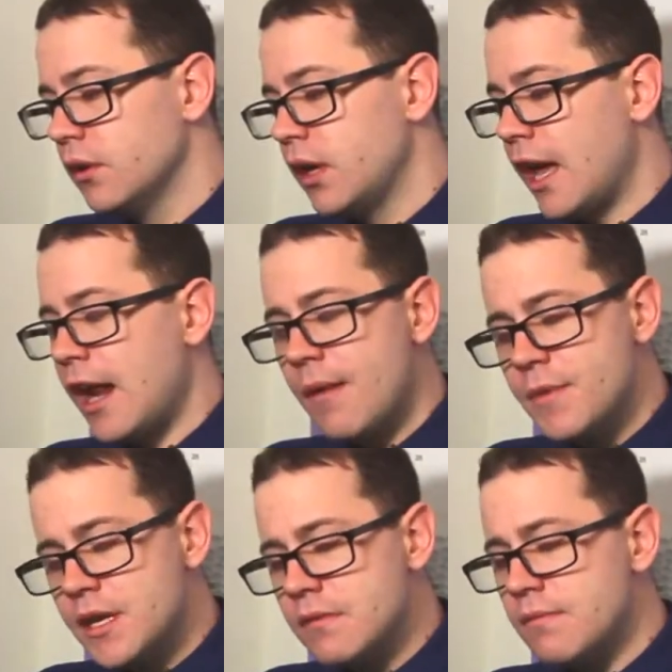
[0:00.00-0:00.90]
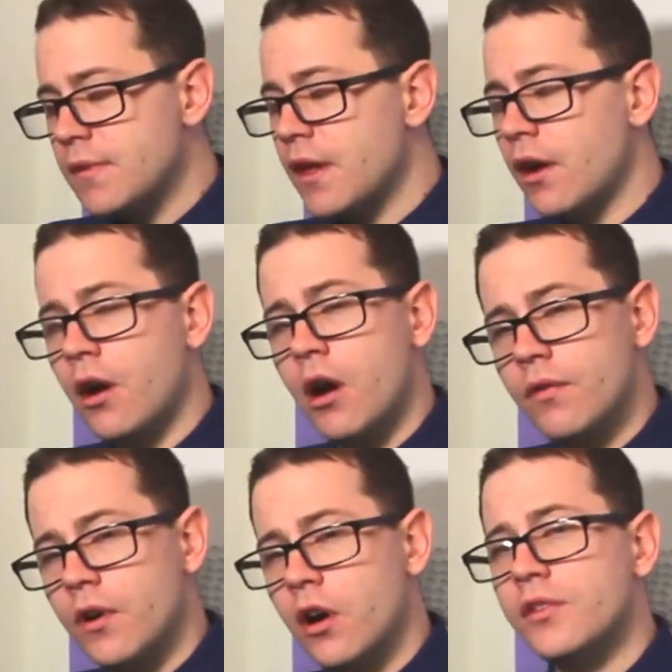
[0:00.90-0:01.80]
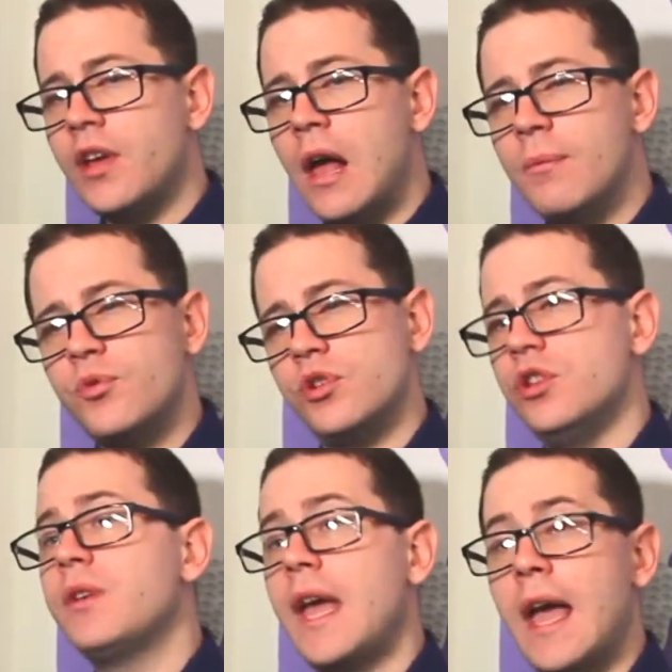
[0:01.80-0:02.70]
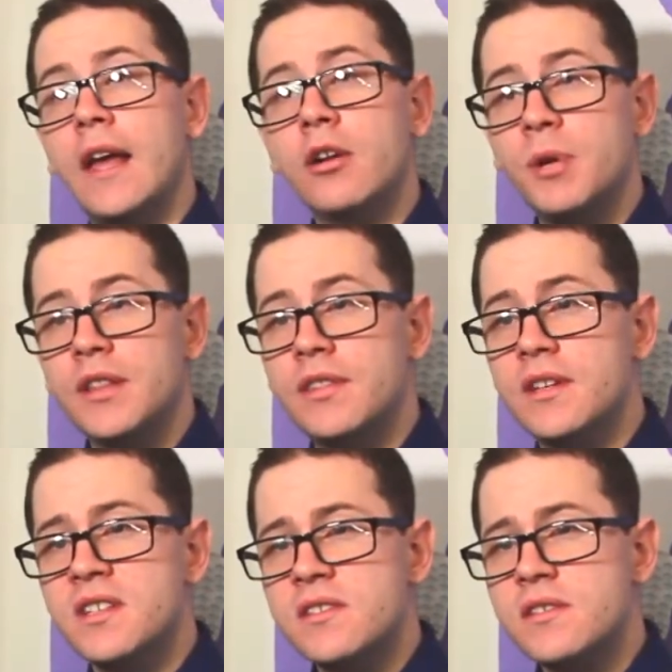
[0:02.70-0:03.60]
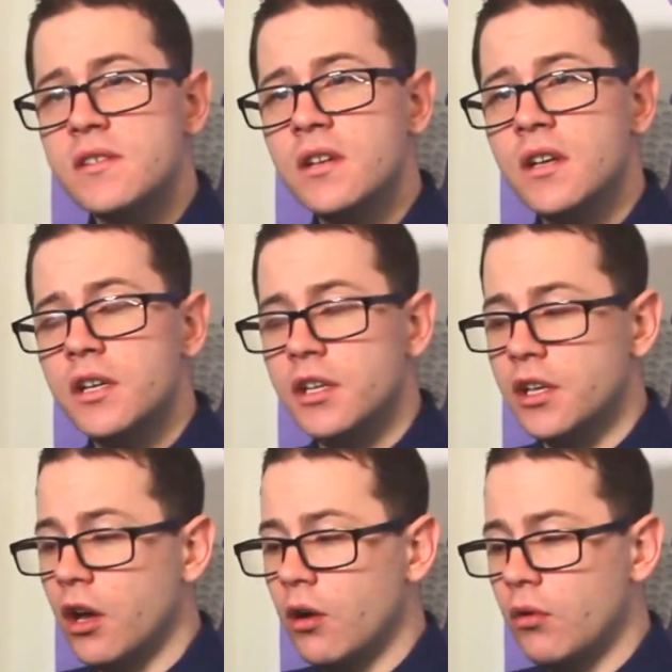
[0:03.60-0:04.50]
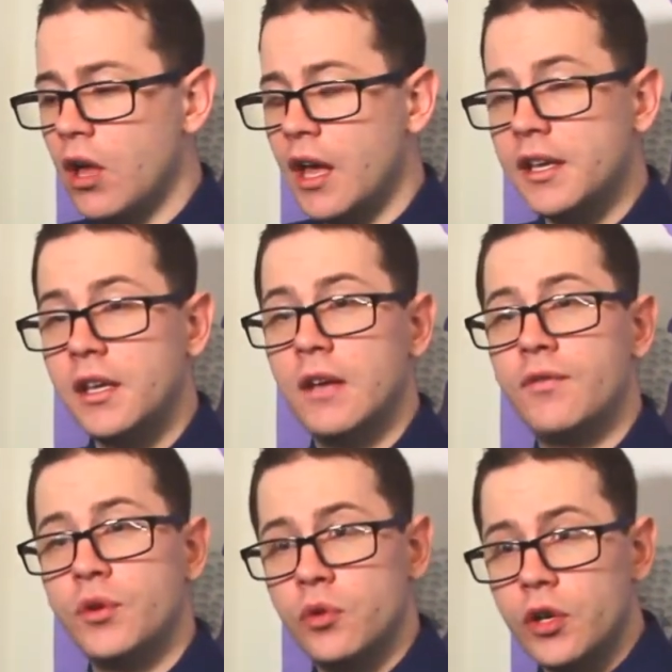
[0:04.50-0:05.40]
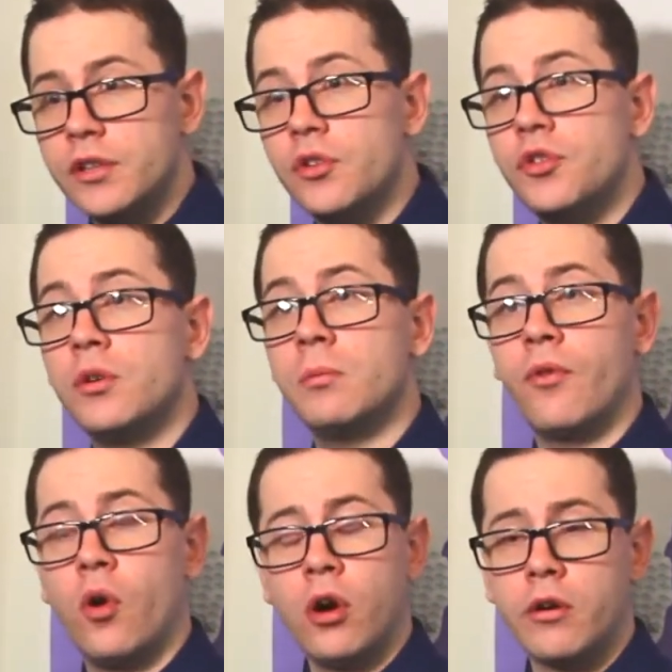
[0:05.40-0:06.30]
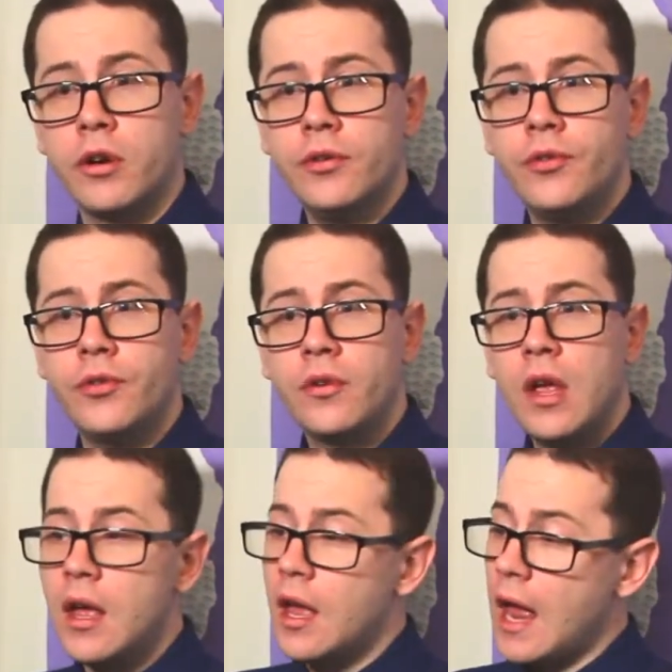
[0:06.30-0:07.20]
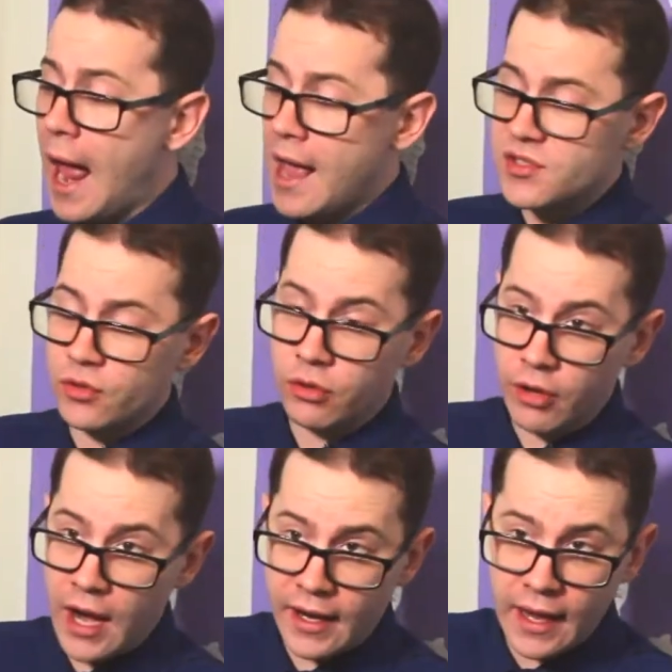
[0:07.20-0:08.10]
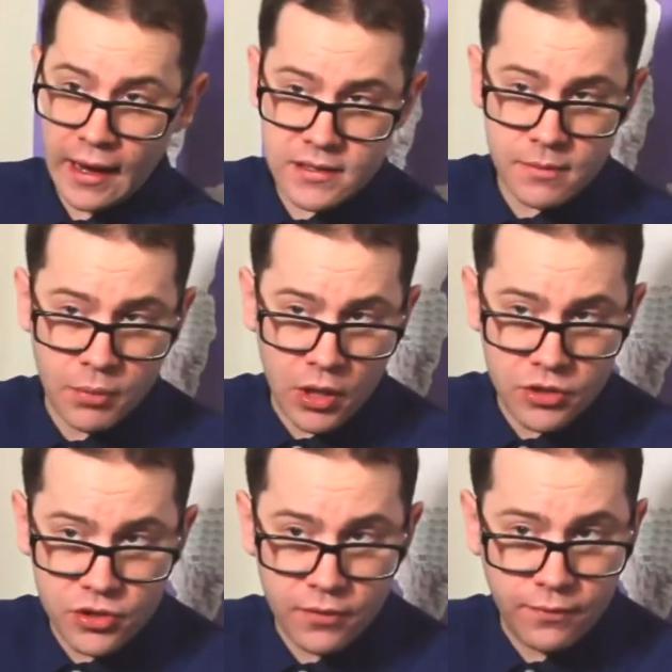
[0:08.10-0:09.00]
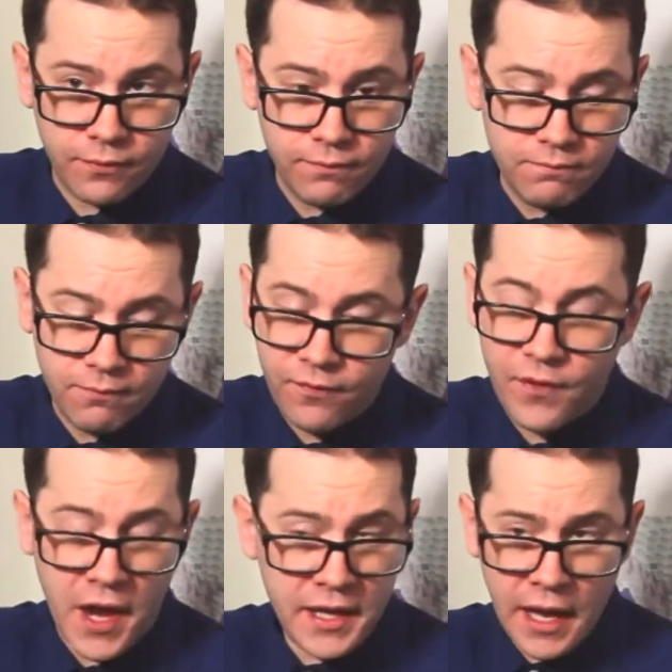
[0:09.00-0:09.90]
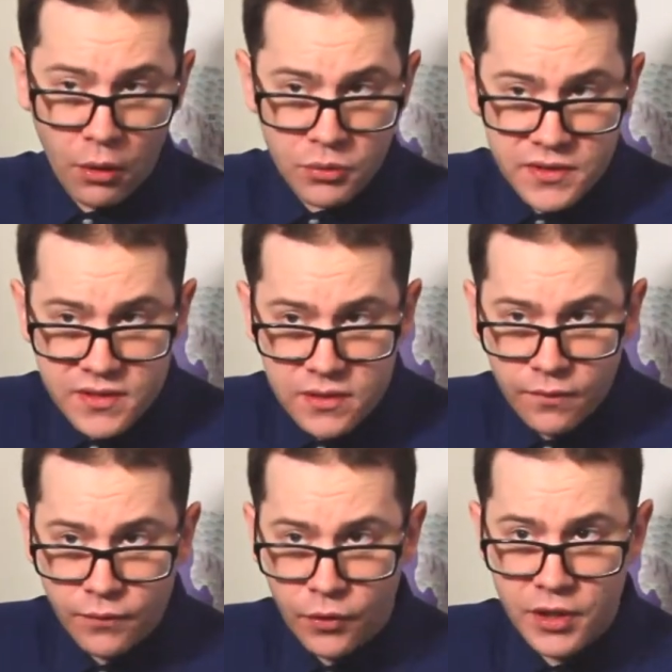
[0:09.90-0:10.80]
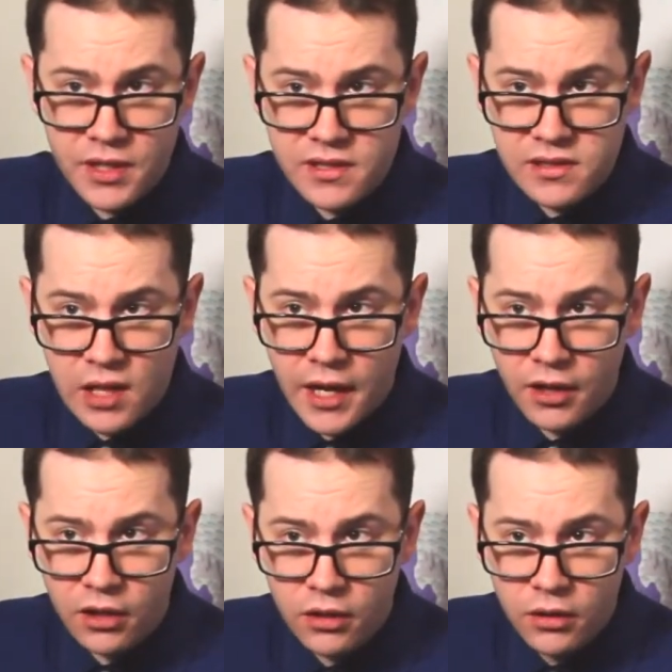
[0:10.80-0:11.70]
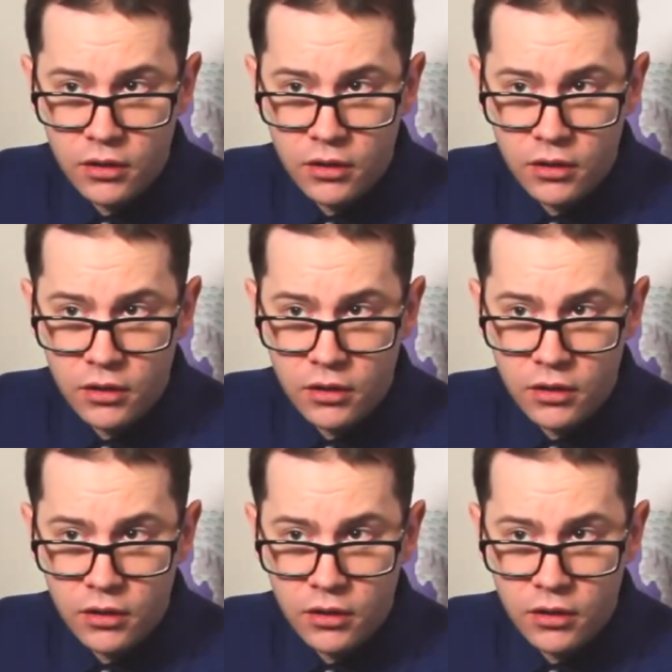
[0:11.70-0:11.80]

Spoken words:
And I mean, there are times when you can omit this. You know, like if you look in the Tomb of Horrors, Asarak has a bunch of fake outs for his lair.